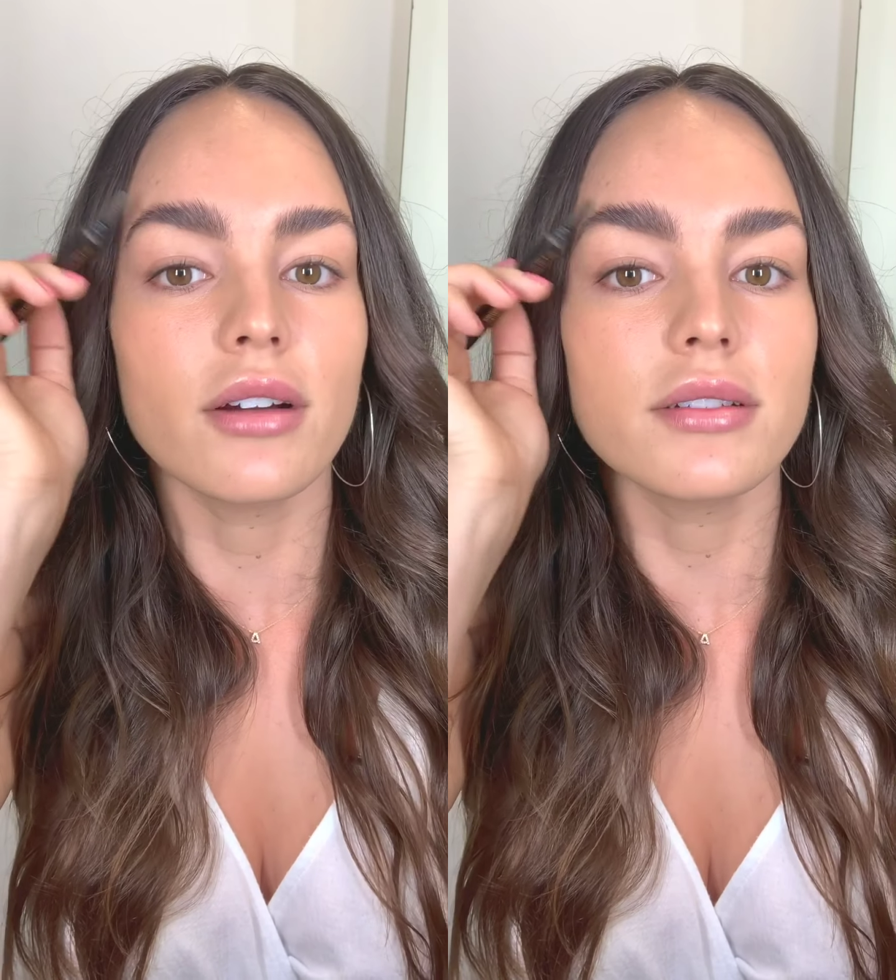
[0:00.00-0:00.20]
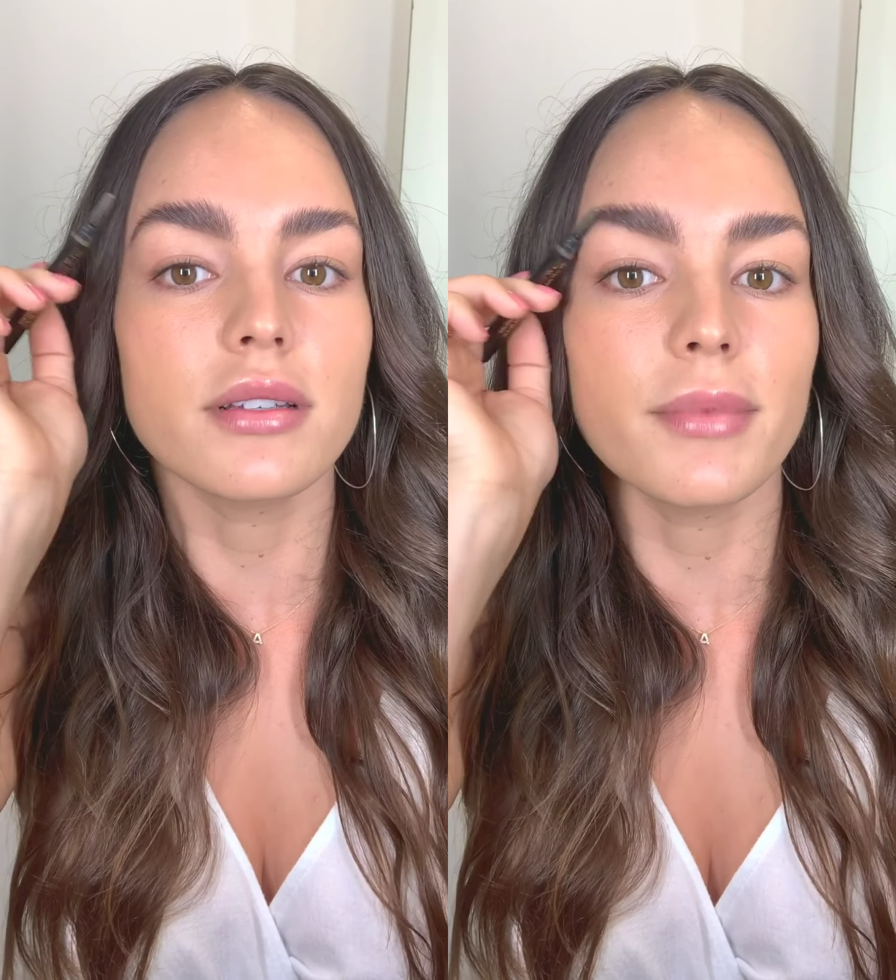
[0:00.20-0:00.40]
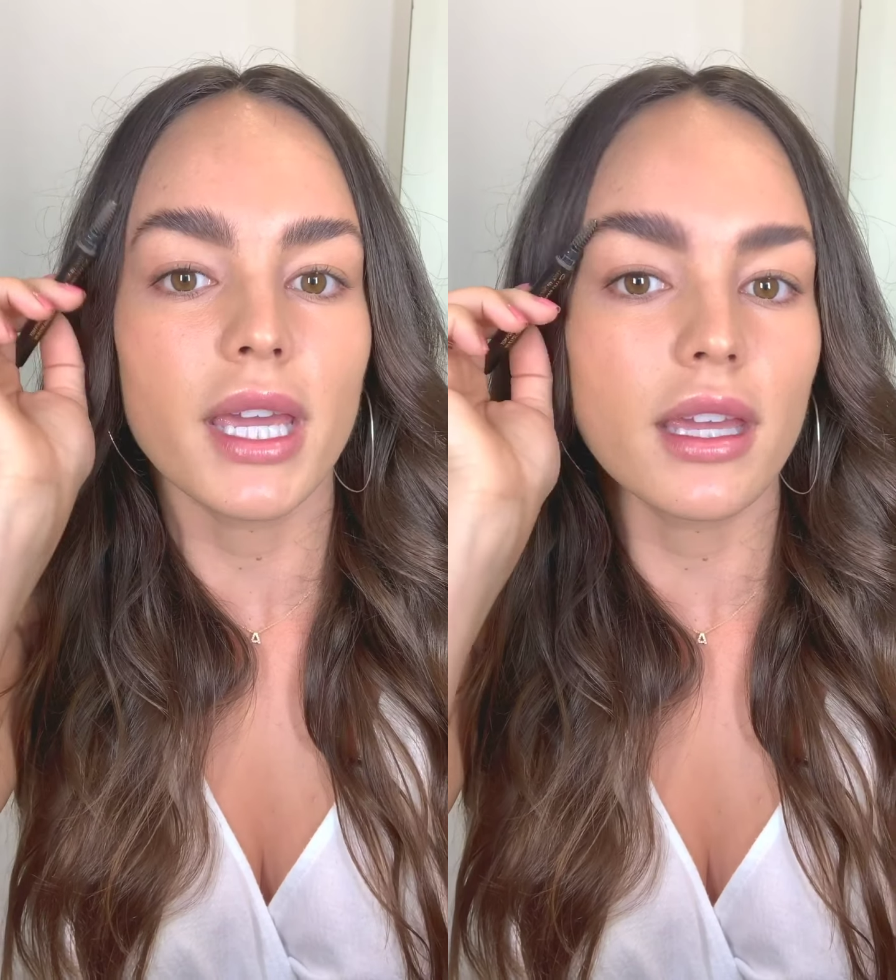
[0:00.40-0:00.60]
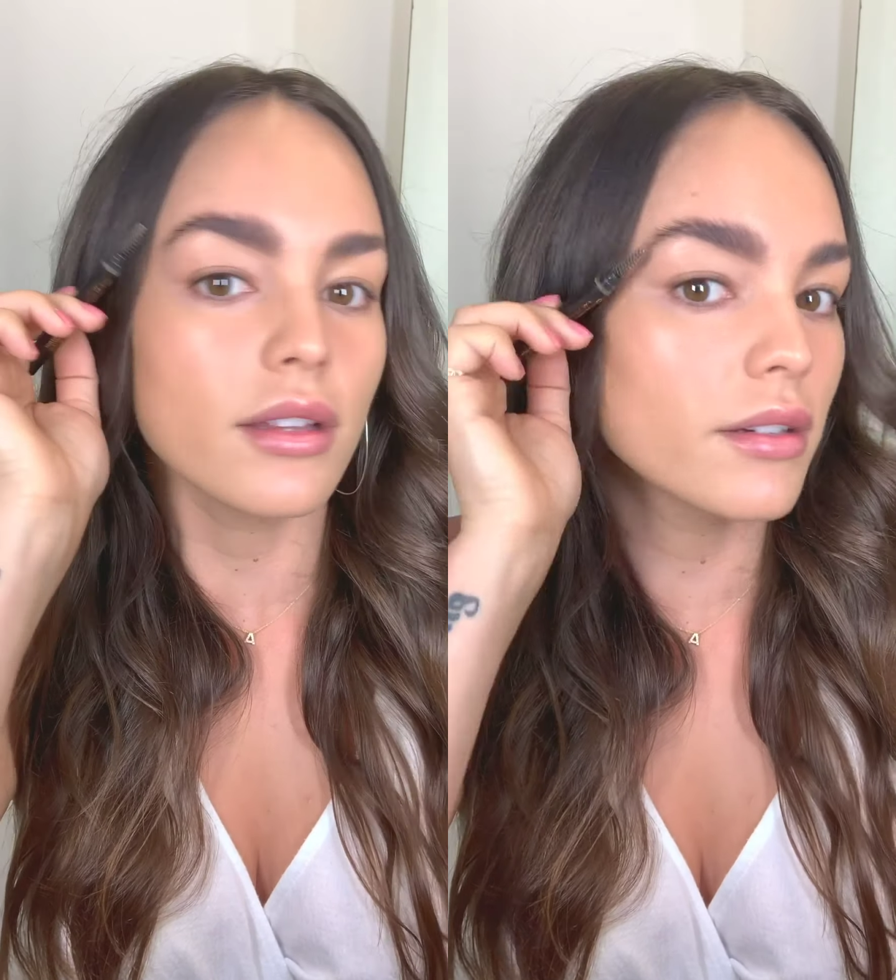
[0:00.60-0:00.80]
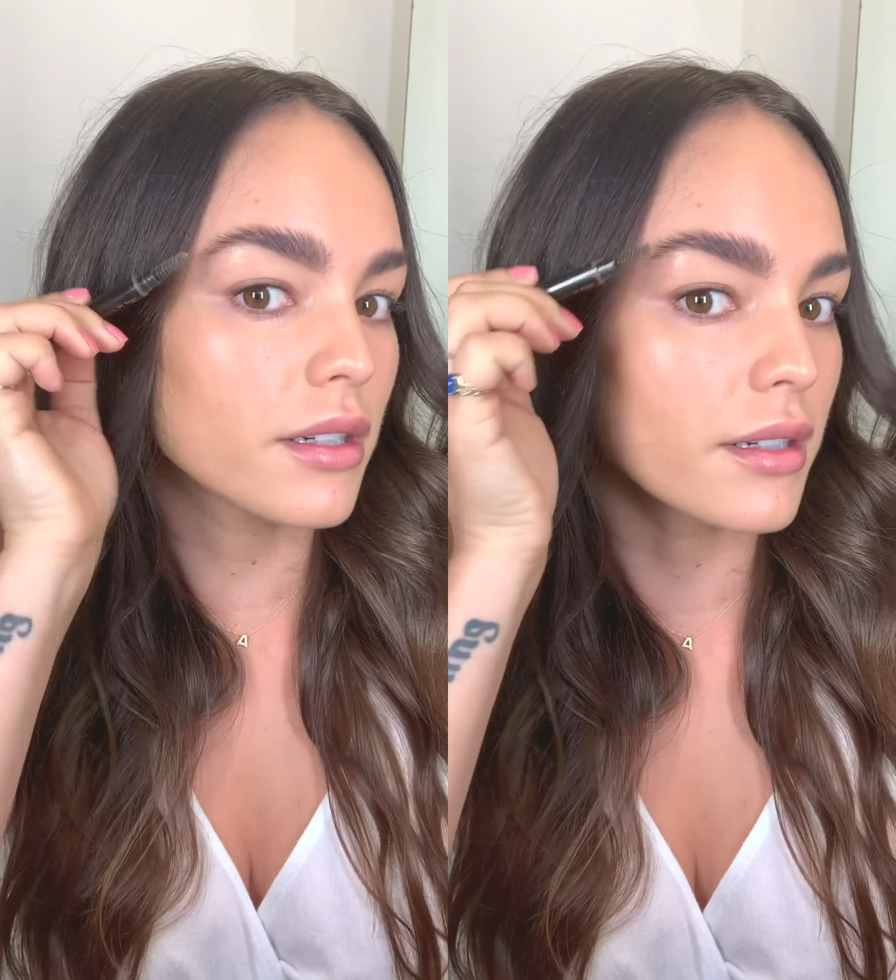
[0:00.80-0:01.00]
to make it
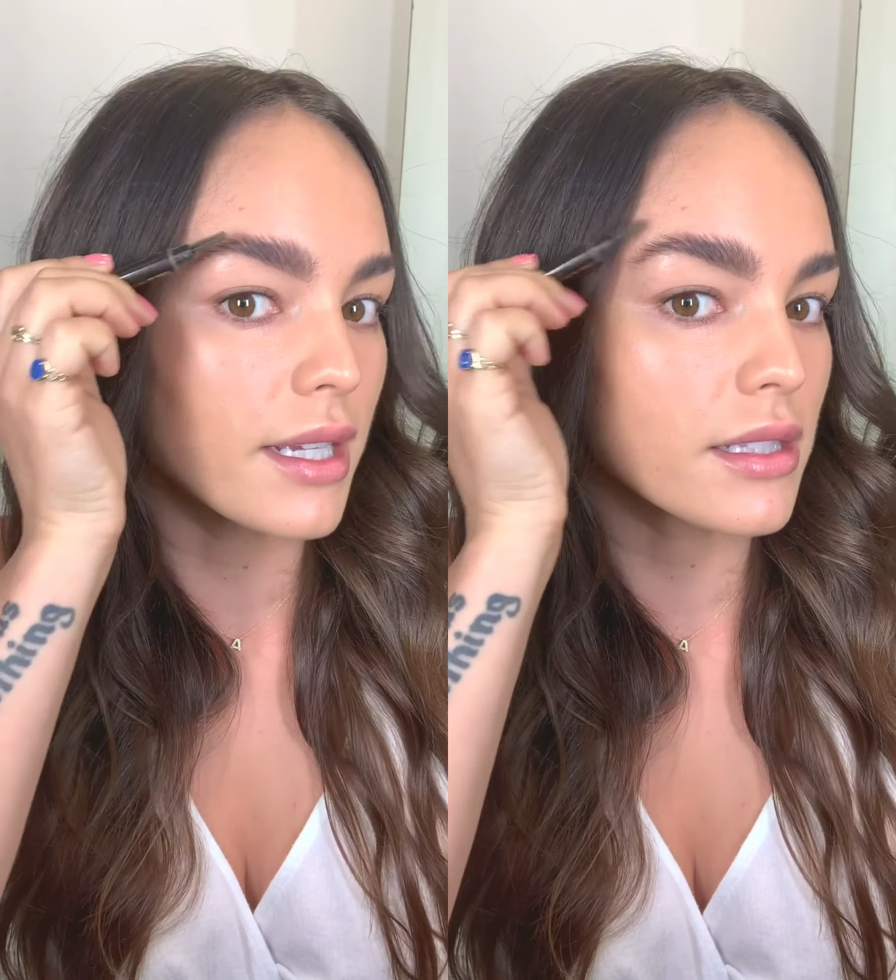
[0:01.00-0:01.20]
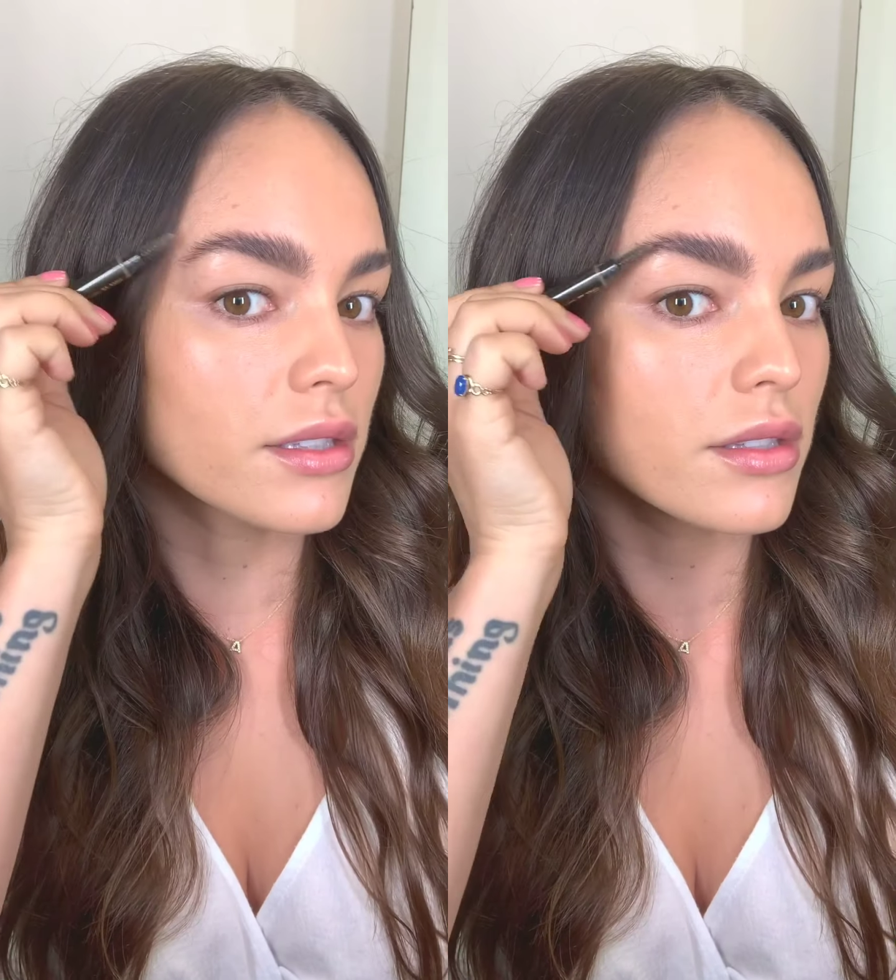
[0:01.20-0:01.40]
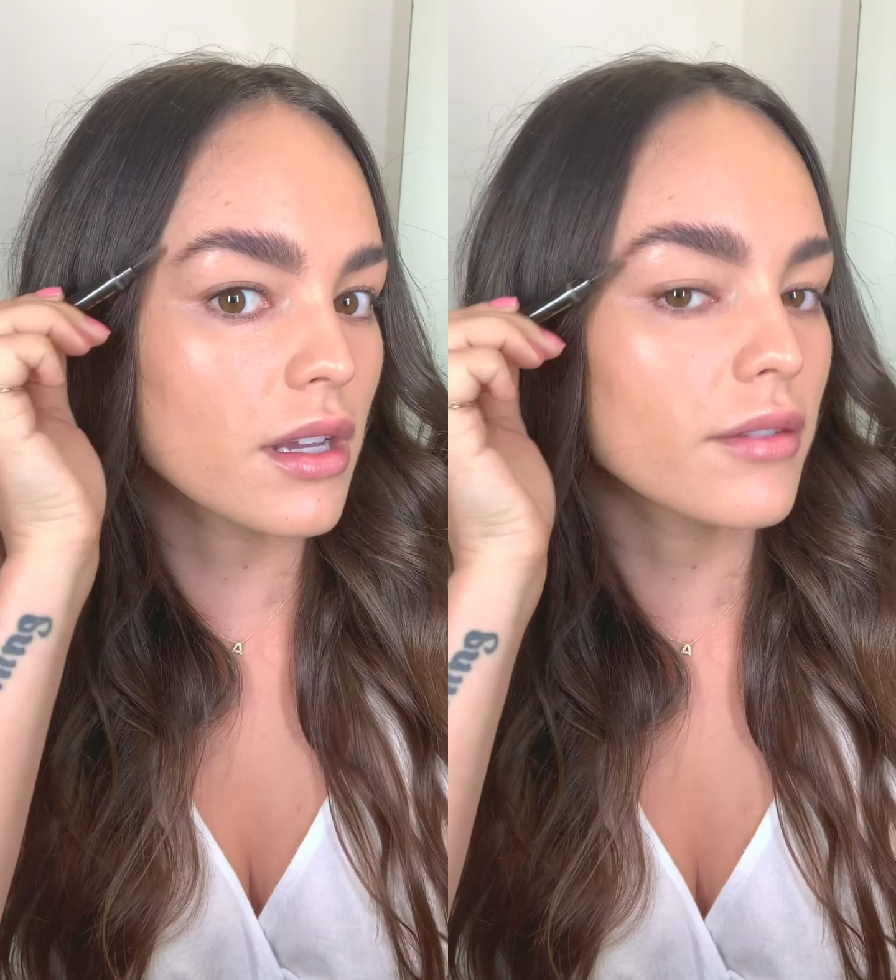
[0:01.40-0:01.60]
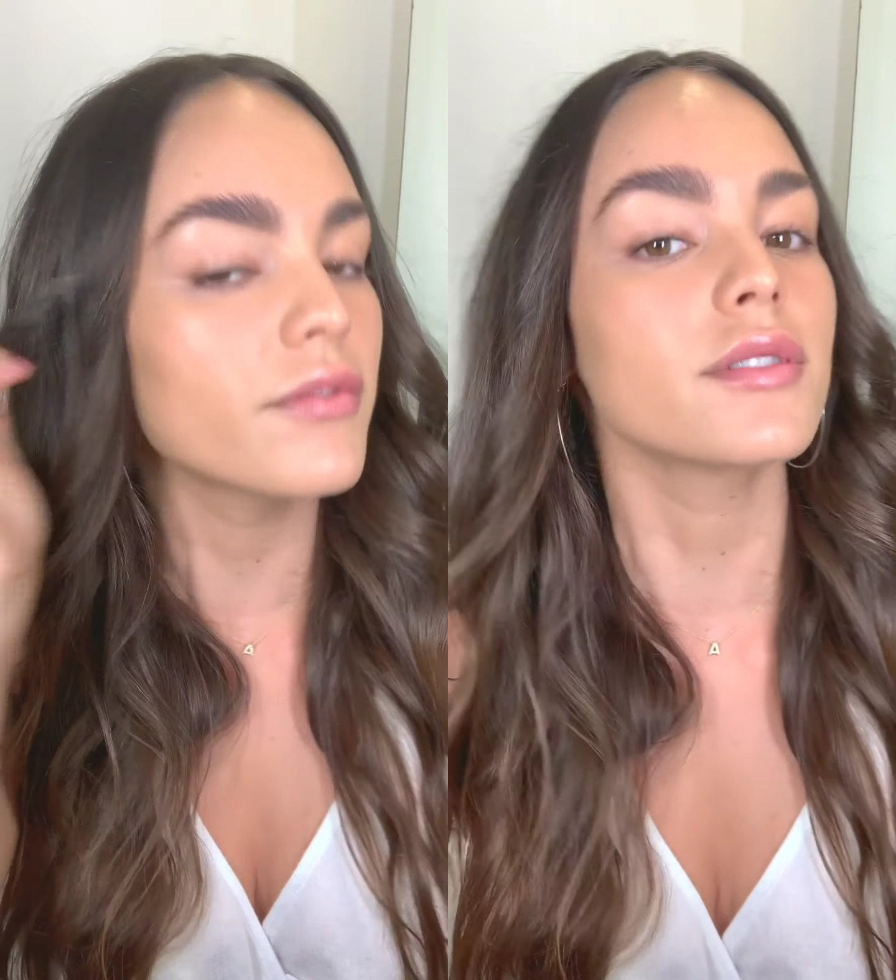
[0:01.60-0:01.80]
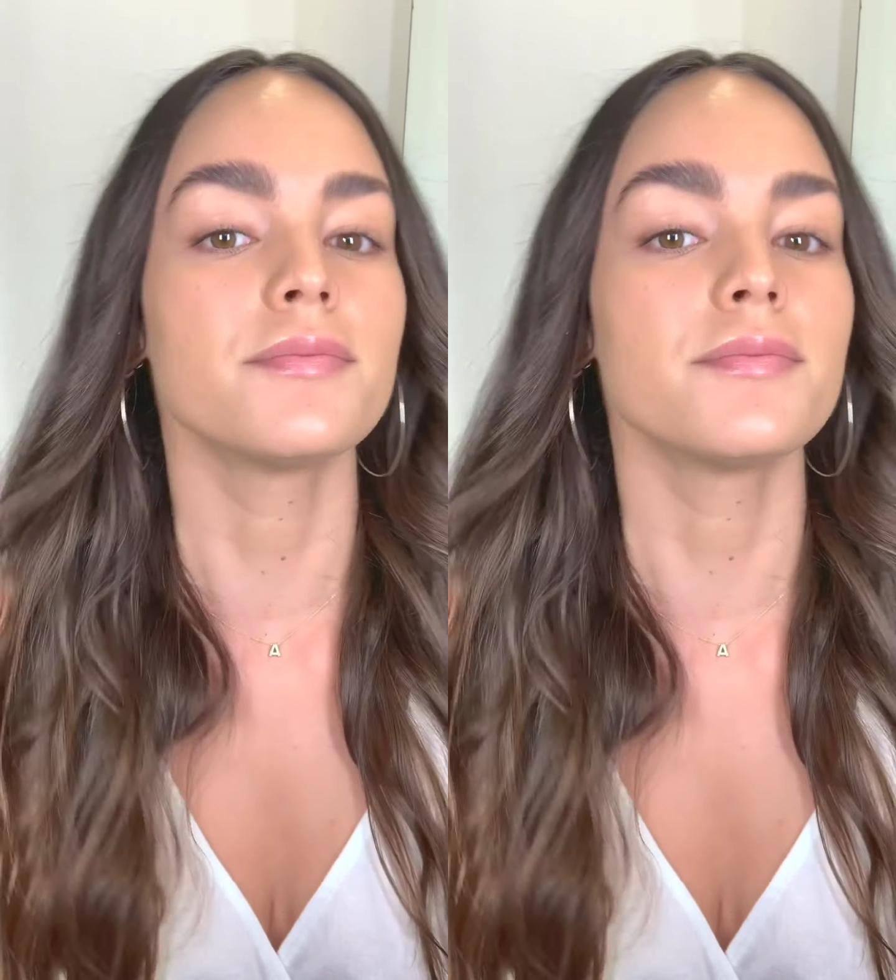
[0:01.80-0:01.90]
look nice and soft.